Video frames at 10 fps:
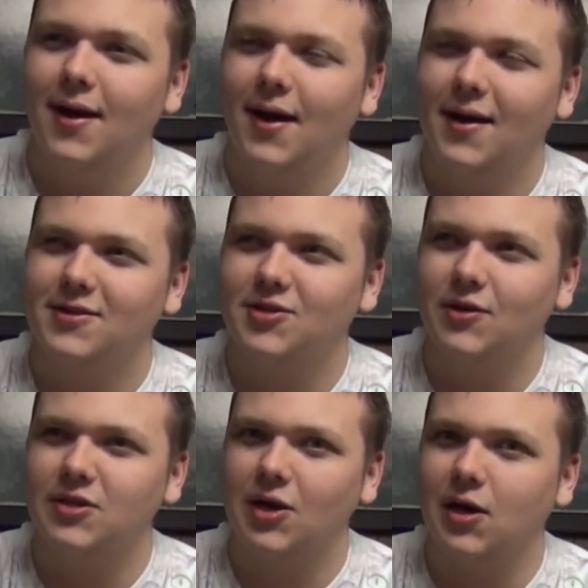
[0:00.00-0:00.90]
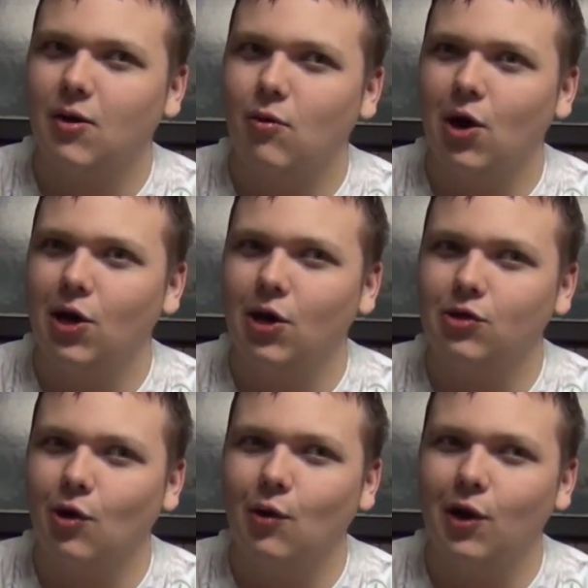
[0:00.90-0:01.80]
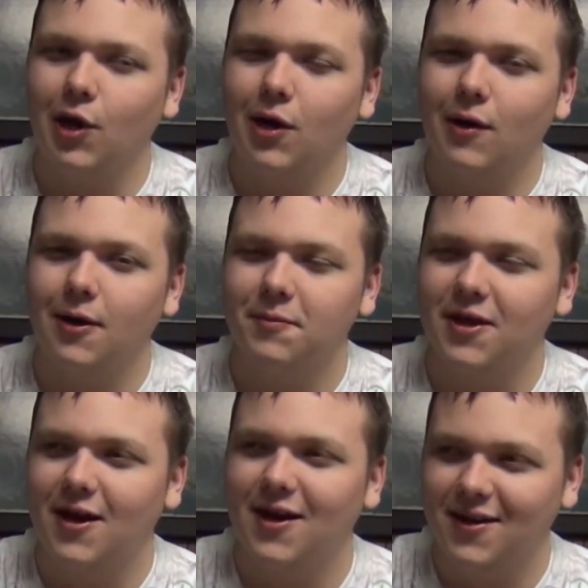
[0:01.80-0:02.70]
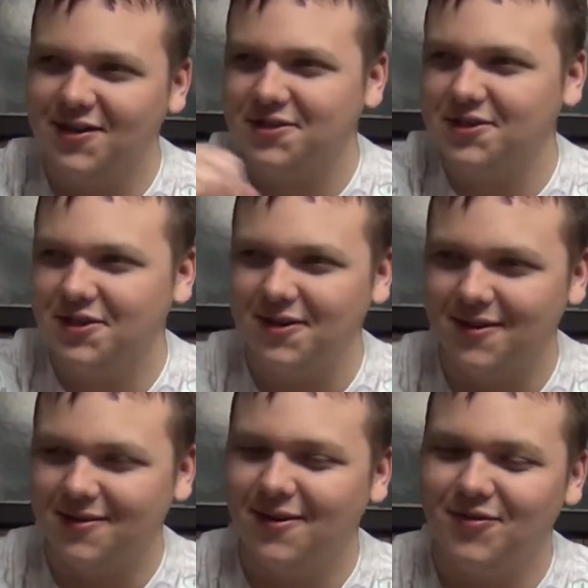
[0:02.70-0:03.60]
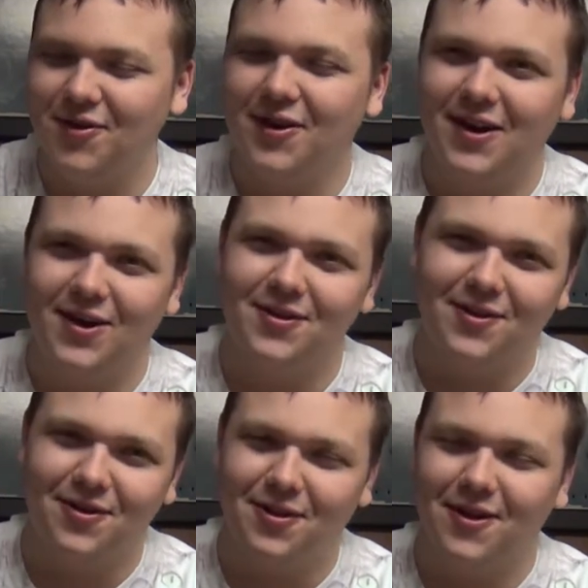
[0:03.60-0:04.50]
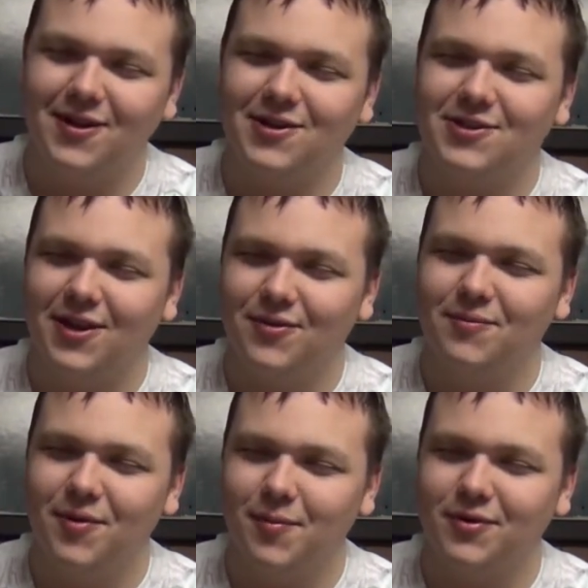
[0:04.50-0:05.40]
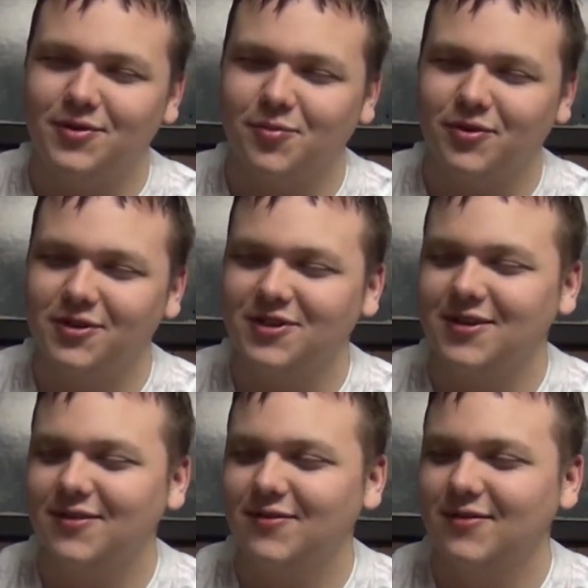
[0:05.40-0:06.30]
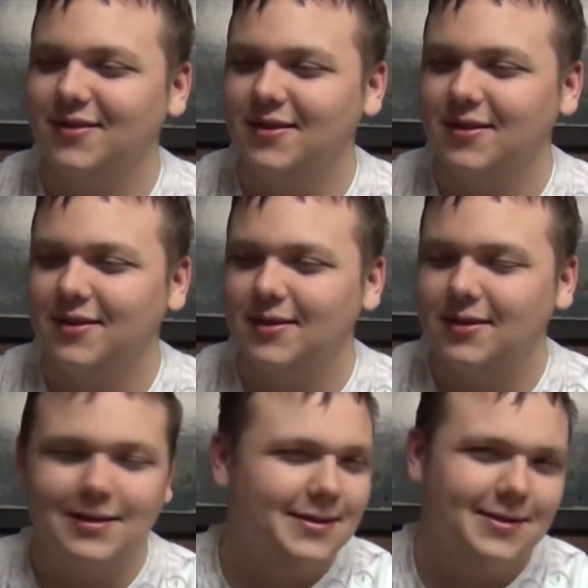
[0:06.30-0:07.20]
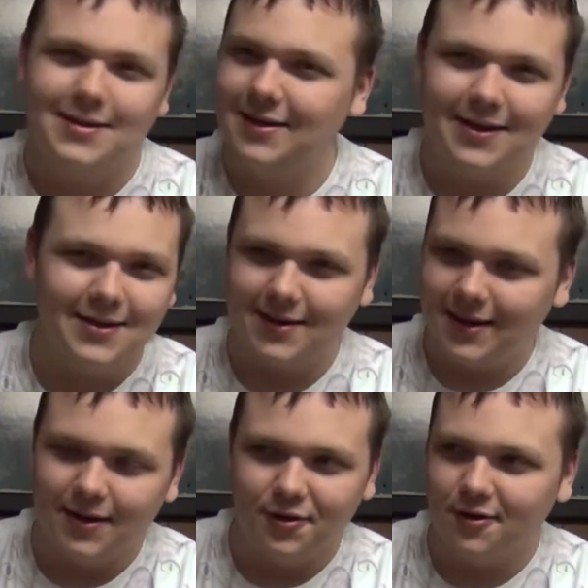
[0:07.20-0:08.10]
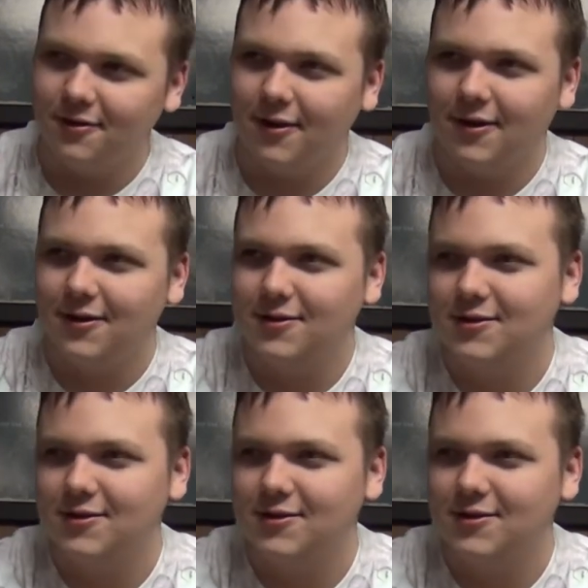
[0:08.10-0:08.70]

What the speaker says: And so he's like, what are you doing here? And I'm like, yes, sir. If you could handle our luggage, that would be most appreciative. He didn't handle our luggage.